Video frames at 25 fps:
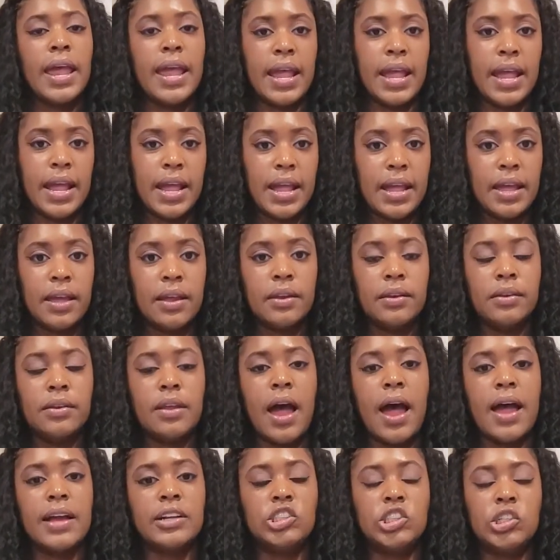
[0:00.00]
And
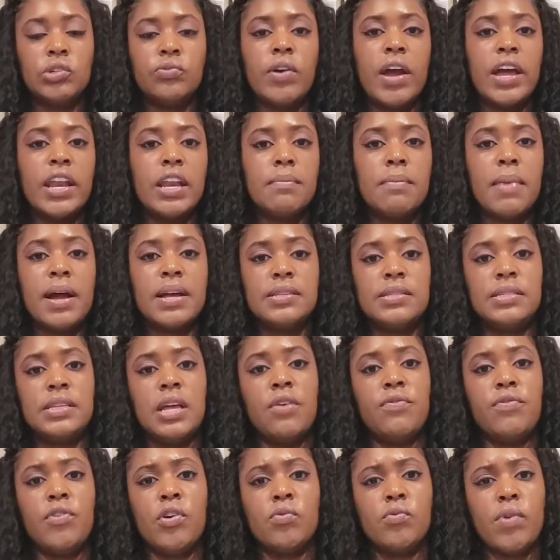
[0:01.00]
I surrounded
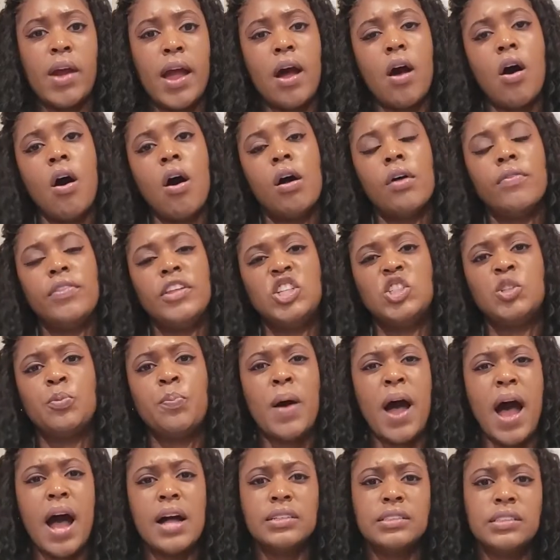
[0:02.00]
myself around all these
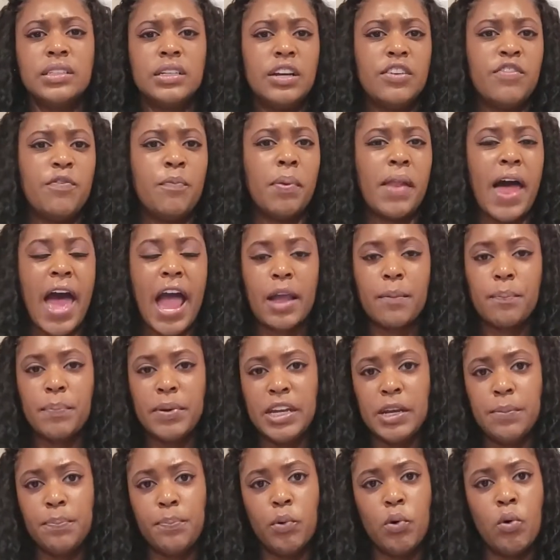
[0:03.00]
positive Black
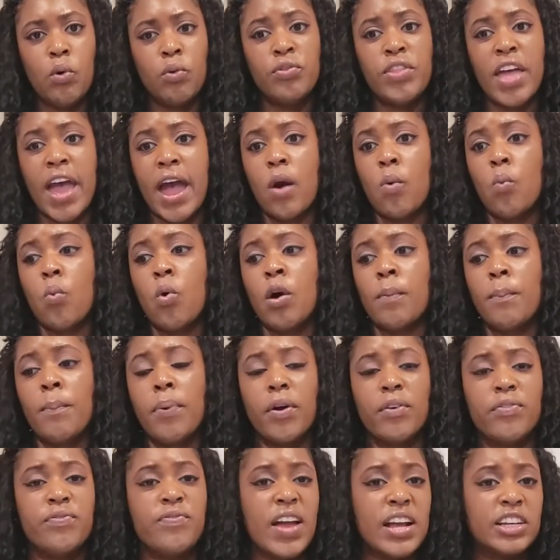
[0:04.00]
people that were
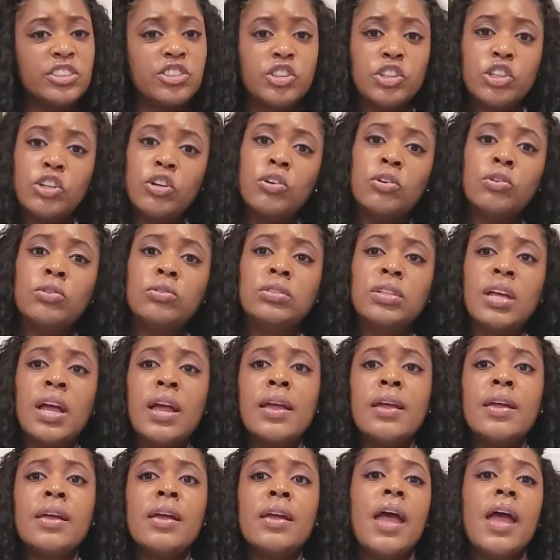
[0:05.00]
professionals,
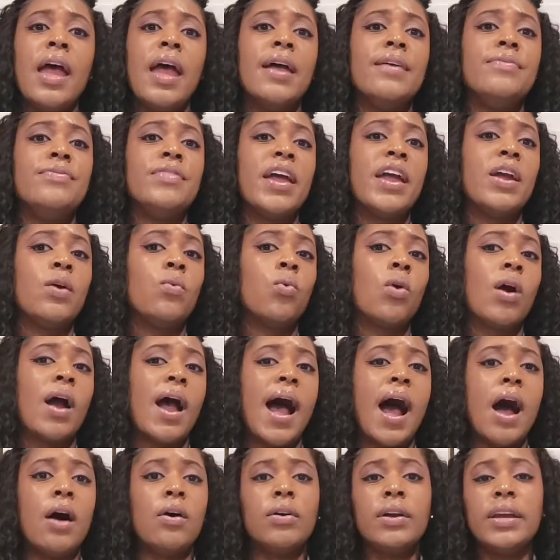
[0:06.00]
and they
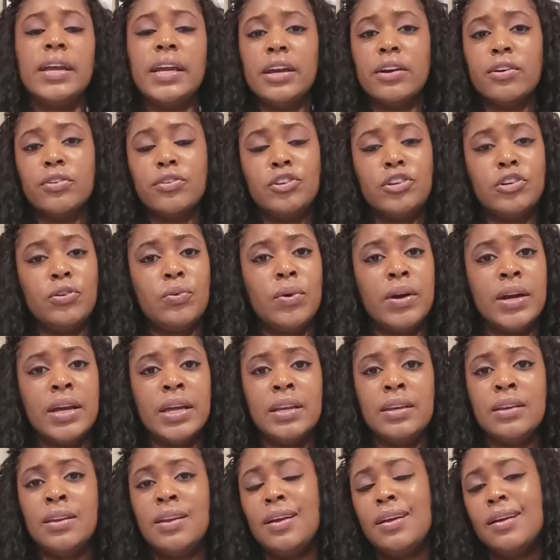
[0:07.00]
were out here
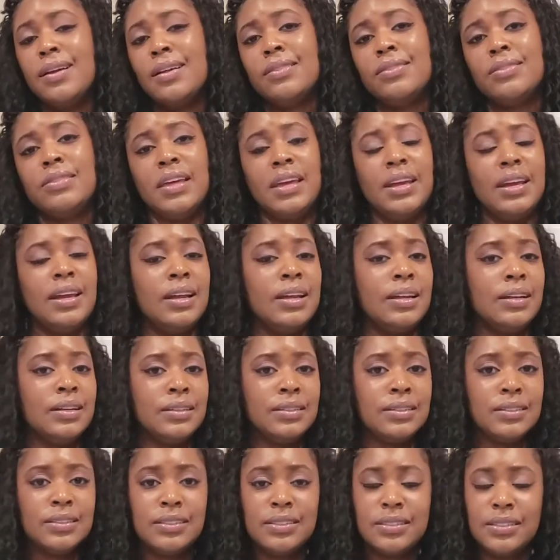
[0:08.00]
doing
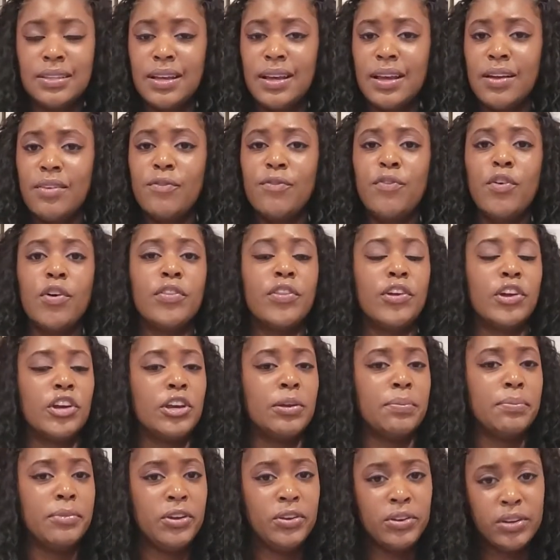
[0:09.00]
things for the
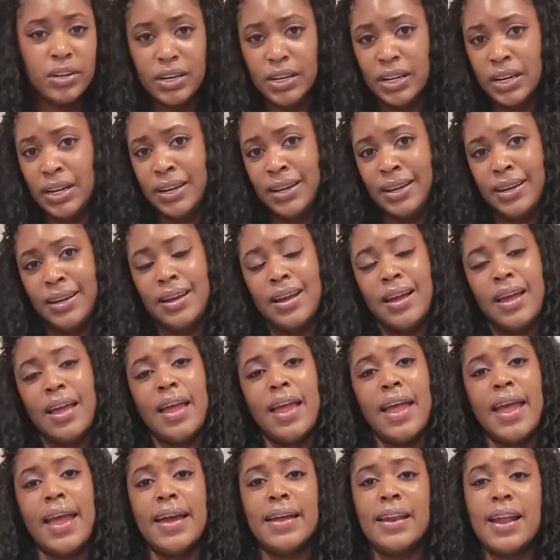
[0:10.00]
community.
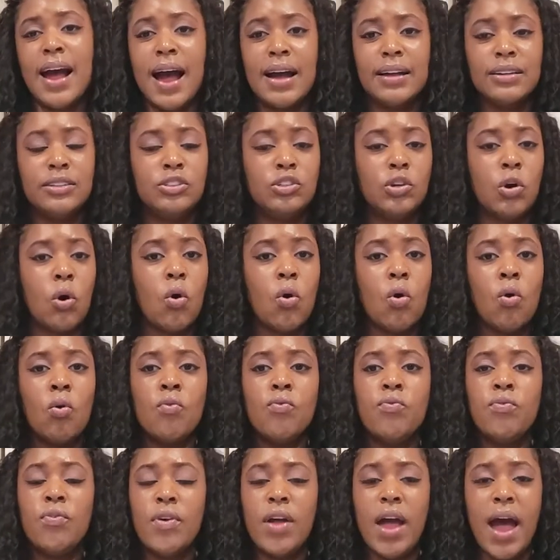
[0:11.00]
And I
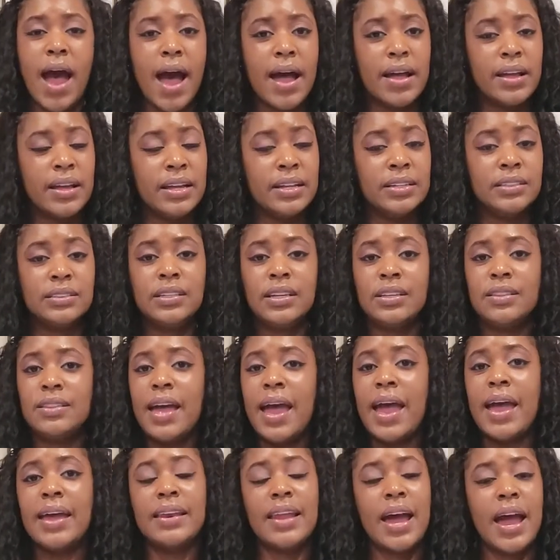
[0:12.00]
dove into
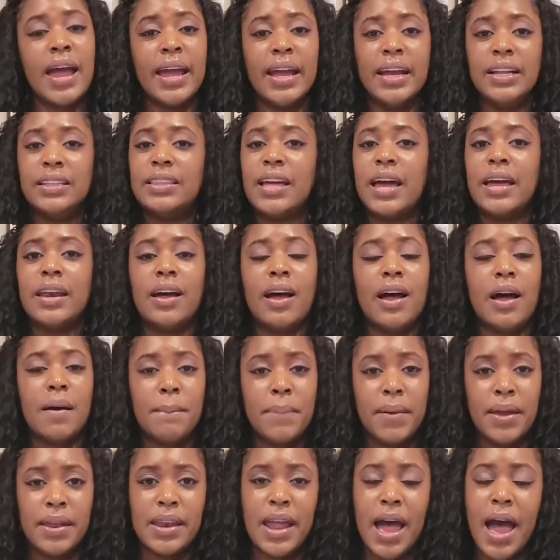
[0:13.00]
that and I ate that
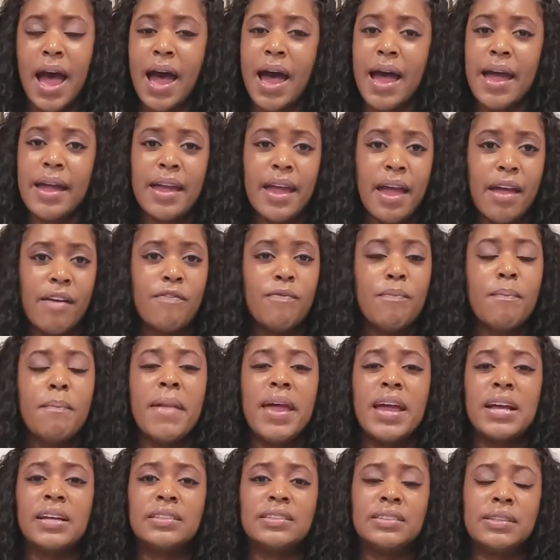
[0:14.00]
up. And I have
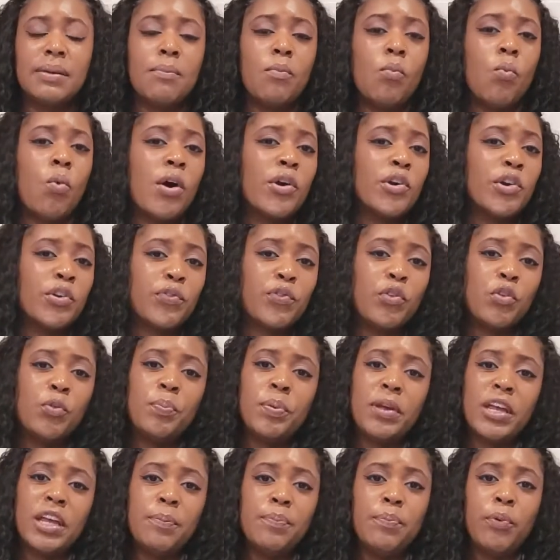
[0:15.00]
met some wonderful
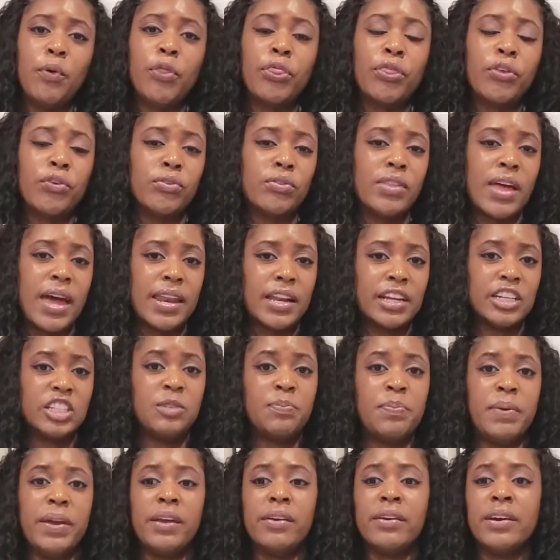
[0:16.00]
people through that
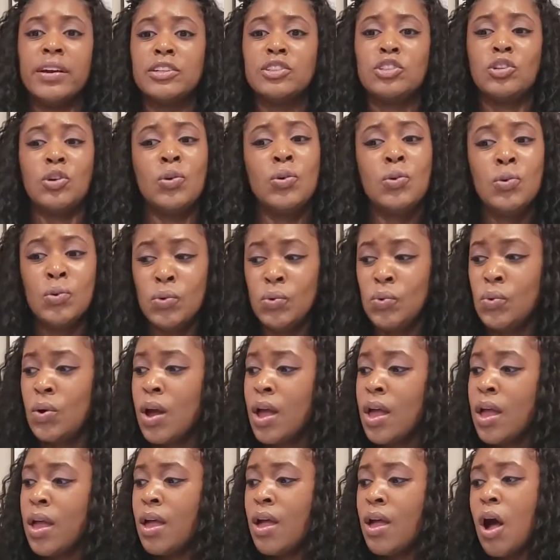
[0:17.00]
experience who
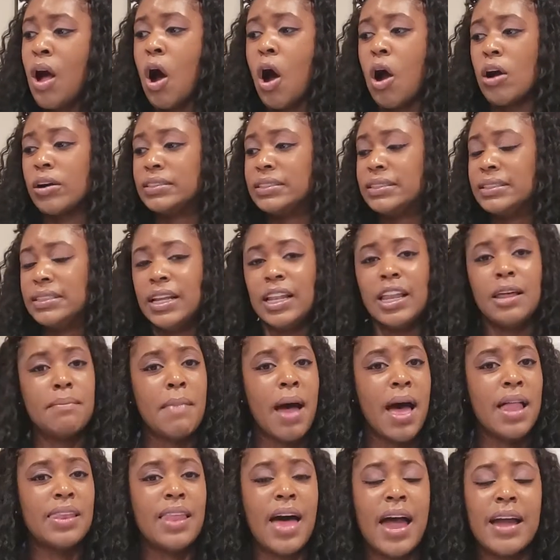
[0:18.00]
are still in
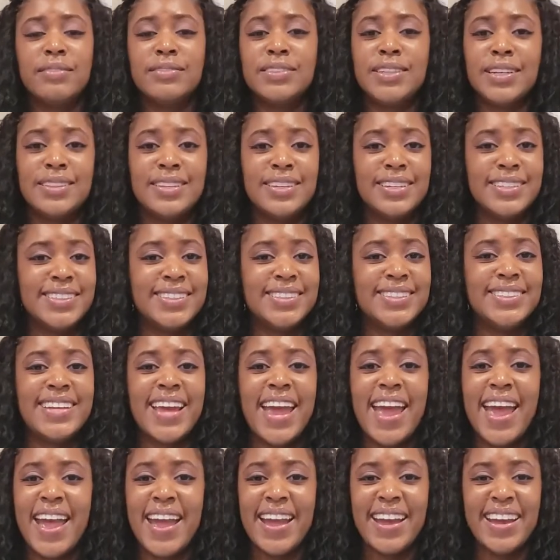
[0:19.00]
my life to this
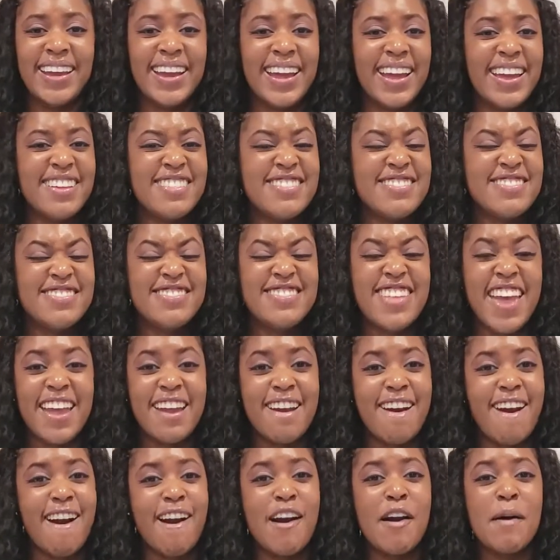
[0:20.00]
day, and they
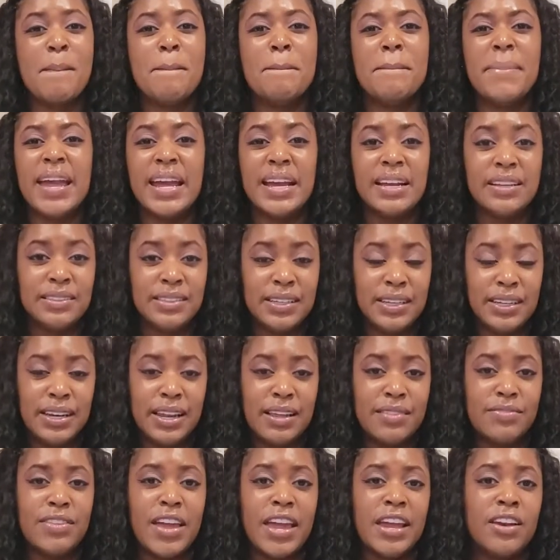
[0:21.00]
are amazing,
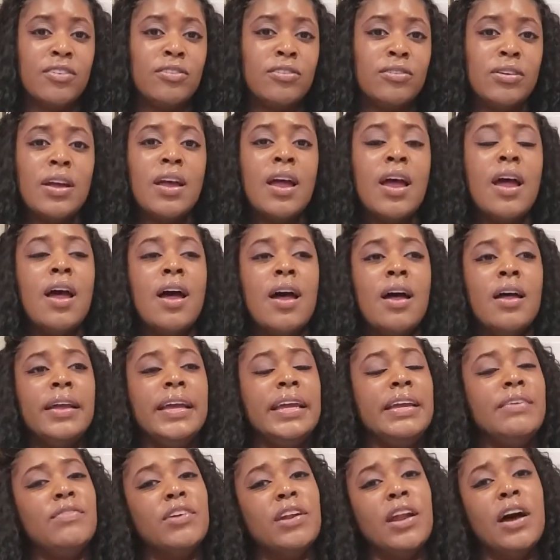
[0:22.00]
and they don't
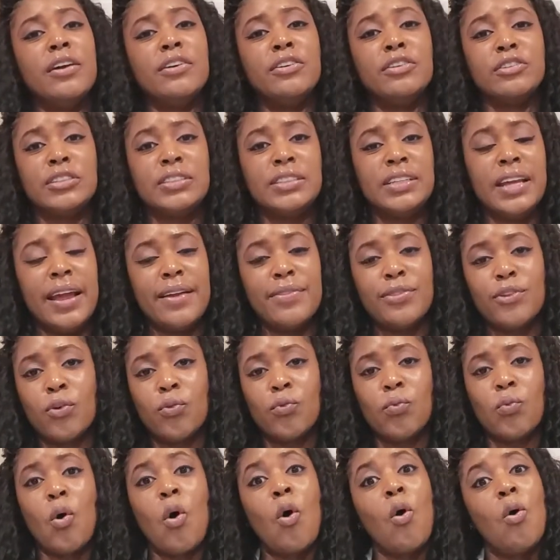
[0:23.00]
even understand the
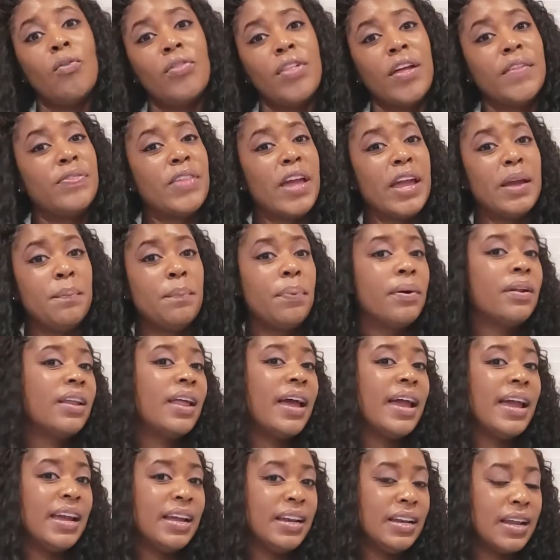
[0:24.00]
role that they
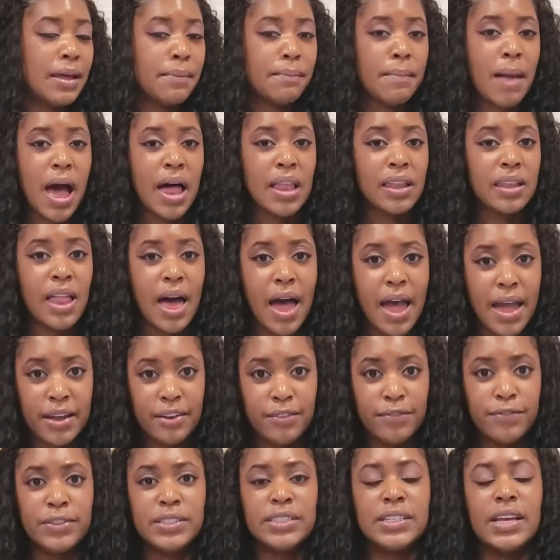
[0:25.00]
played in my
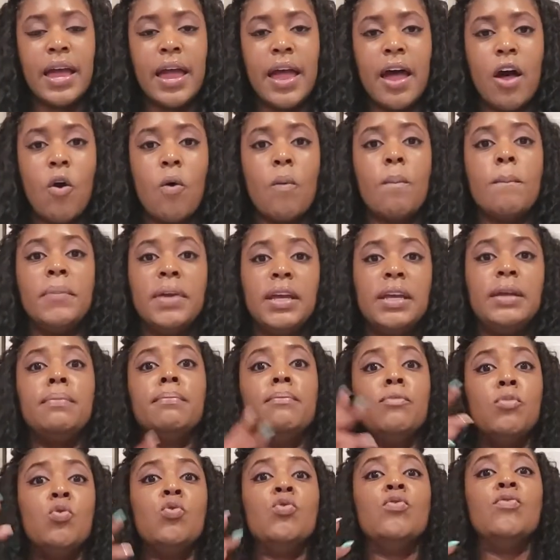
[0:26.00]
life to help me
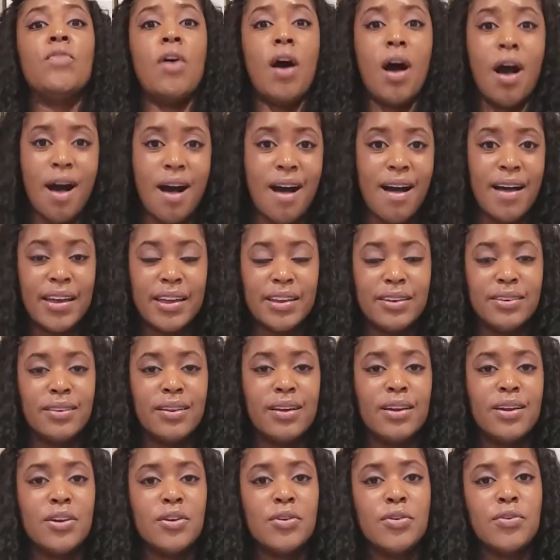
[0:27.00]
move on
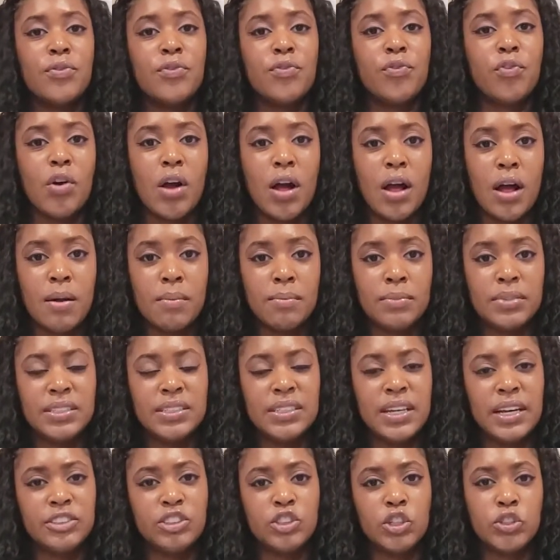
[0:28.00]
from
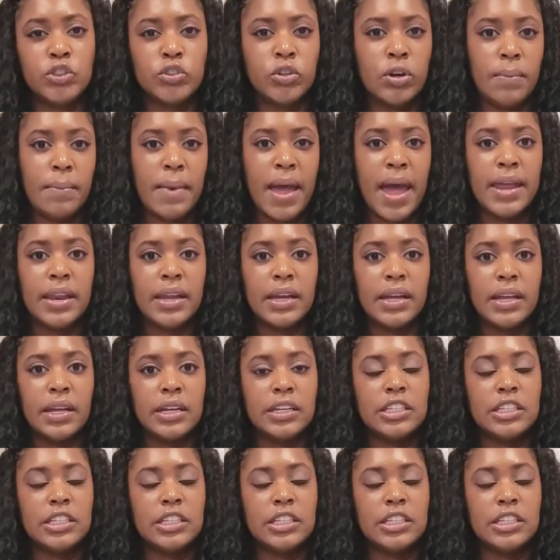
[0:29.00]
such a traumatic